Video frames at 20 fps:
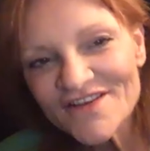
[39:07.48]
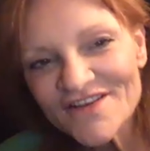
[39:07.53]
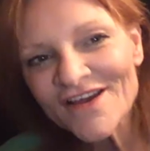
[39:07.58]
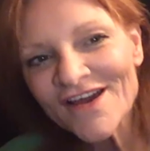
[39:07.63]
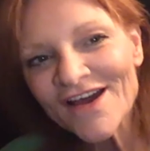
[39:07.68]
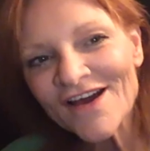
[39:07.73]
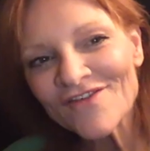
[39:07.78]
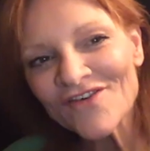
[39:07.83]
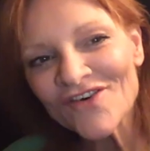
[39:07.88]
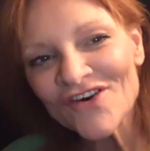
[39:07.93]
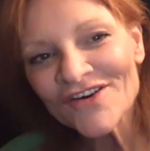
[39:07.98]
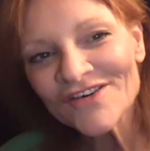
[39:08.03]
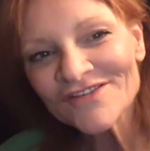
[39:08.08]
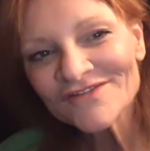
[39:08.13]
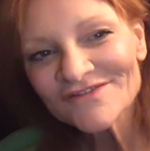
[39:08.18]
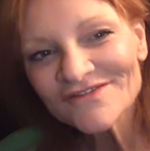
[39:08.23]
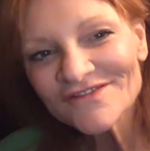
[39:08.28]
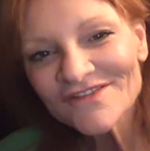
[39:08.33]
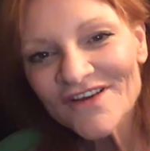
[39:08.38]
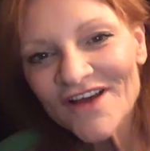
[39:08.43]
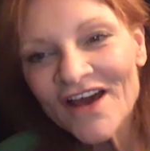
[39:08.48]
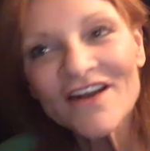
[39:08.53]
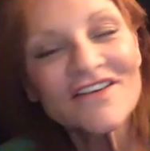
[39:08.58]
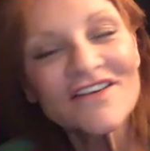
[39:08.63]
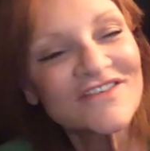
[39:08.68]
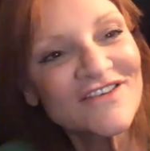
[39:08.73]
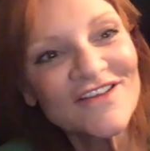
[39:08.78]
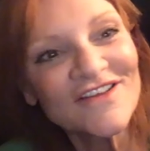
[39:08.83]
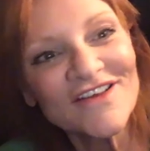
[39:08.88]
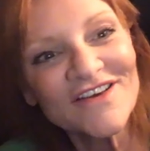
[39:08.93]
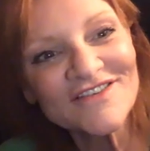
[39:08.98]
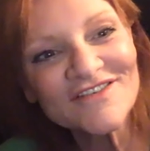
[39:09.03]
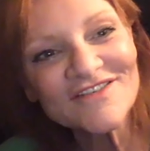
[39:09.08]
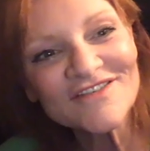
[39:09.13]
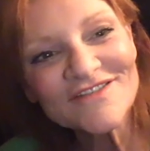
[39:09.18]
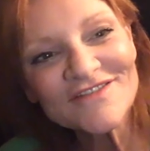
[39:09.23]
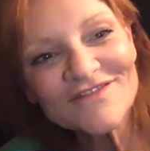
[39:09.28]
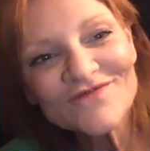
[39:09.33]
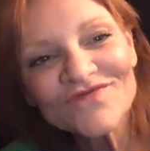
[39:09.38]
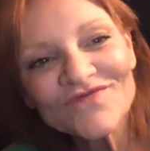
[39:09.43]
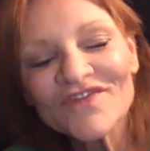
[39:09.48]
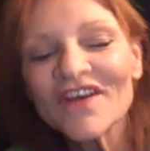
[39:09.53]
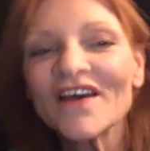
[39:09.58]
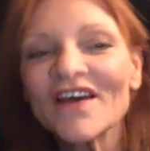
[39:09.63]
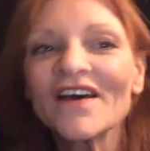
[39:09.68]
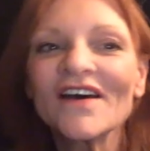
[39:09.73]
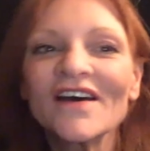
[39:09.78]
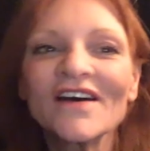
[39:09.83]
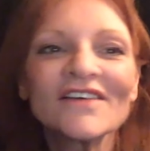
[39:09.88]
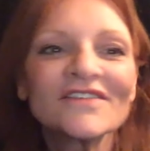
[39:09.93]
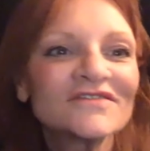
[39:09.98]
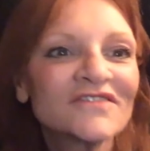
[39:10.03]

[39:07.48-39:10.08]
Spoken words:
thing ever. And it still is. Yeah.